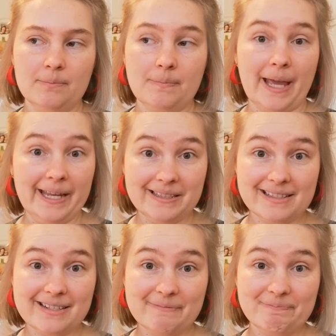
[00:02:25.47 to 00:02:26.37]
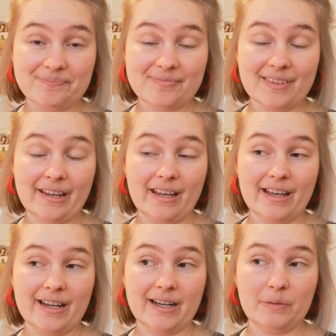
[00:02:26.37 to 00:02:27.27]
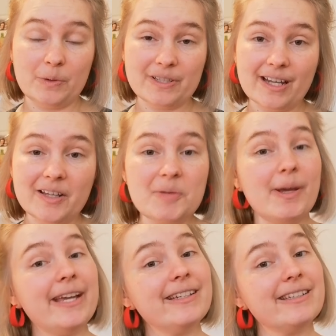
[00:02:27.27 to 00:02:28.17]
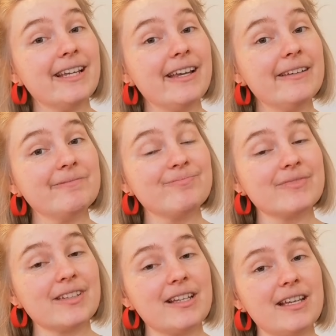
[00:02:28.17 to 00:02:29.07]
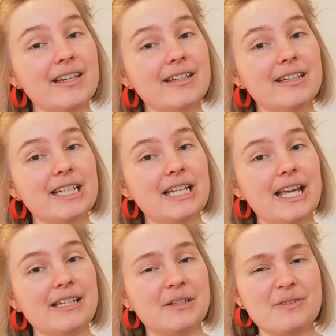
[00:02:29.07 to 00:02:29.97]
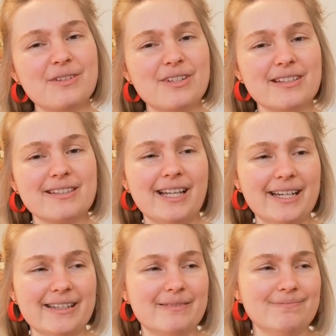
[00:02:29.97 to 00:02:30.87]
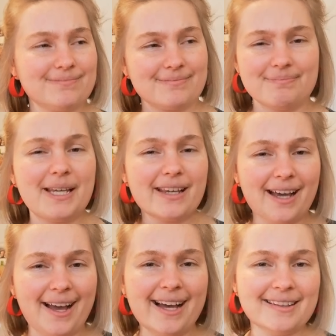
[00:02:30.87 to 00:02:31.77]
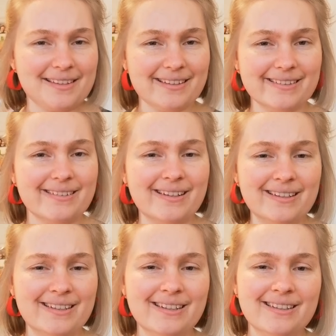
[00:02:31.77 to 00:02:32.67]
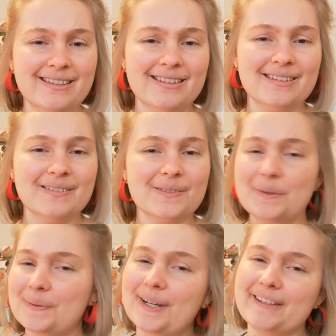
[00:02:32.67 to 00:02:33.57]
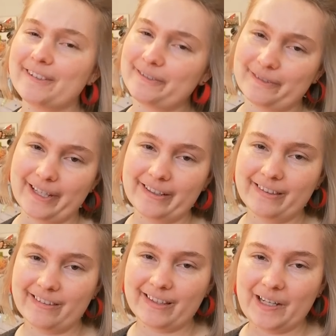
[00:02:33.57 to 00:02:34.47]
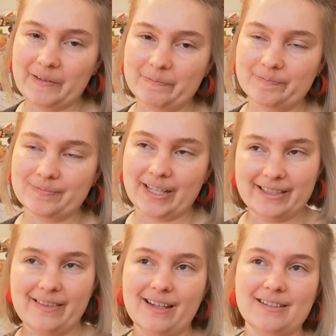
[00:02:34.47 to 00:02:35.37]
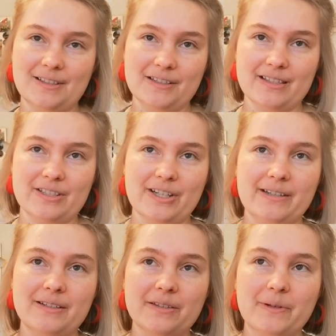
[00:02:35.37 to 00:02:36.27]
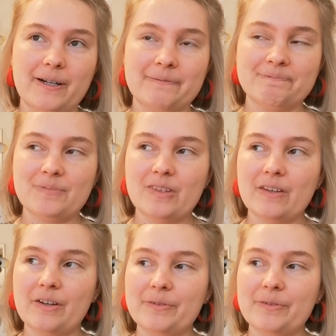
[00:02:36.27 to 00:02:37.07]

paint, watercolor painting, and also just like make cards and all kinds of things. I did that a lot as a child as well. So